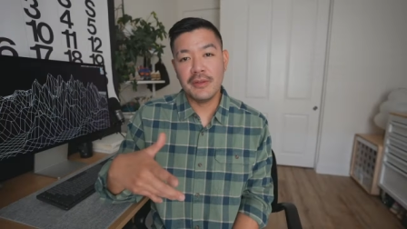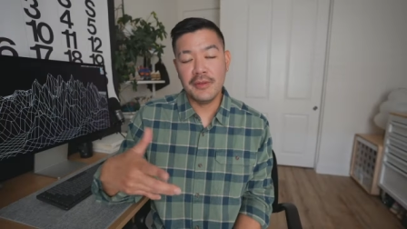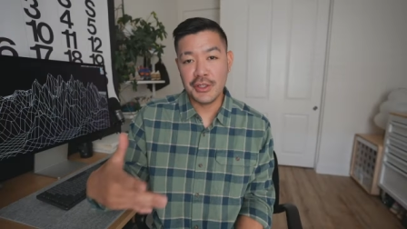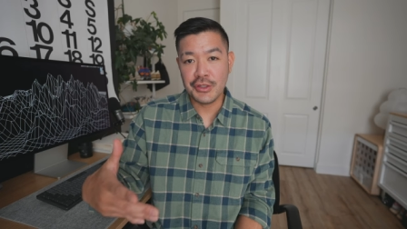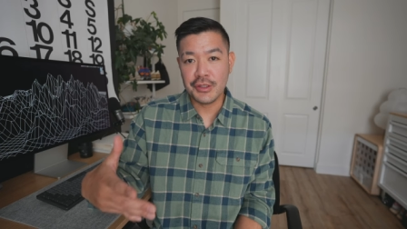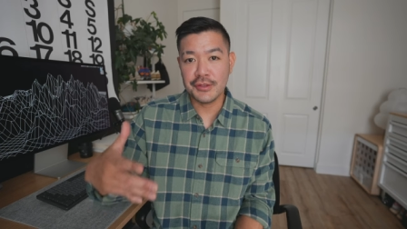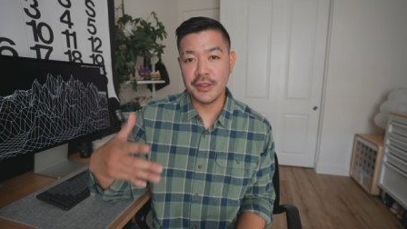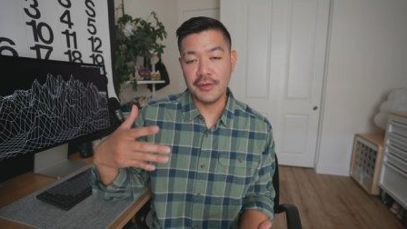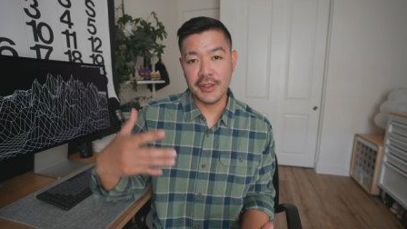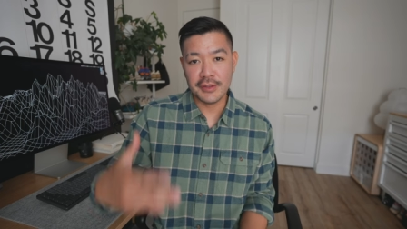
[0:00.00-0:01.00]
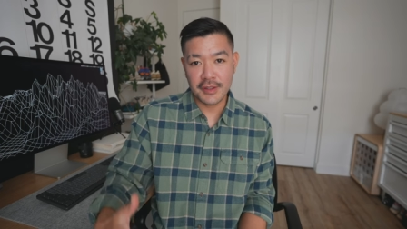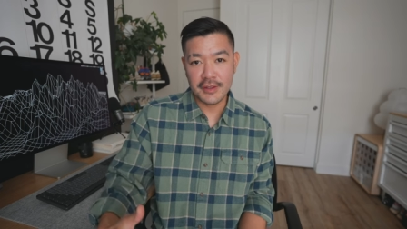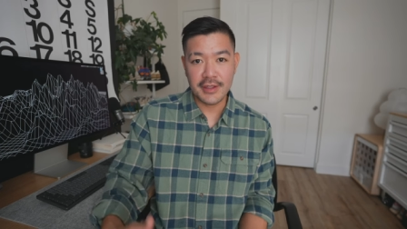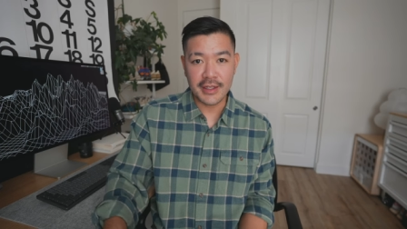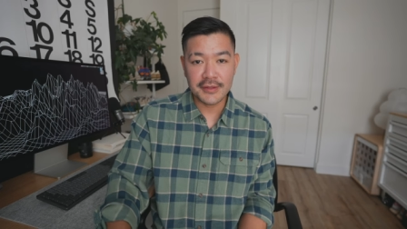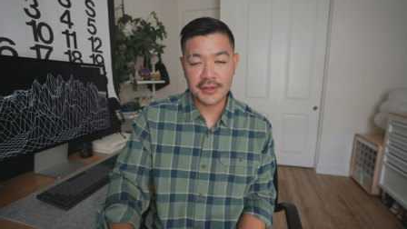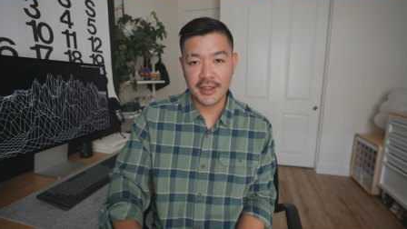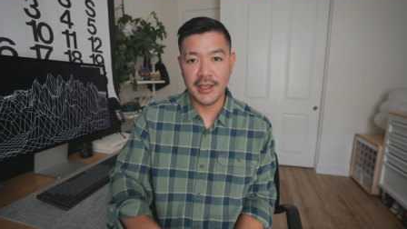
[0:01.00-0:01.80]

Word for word: the features of this desk,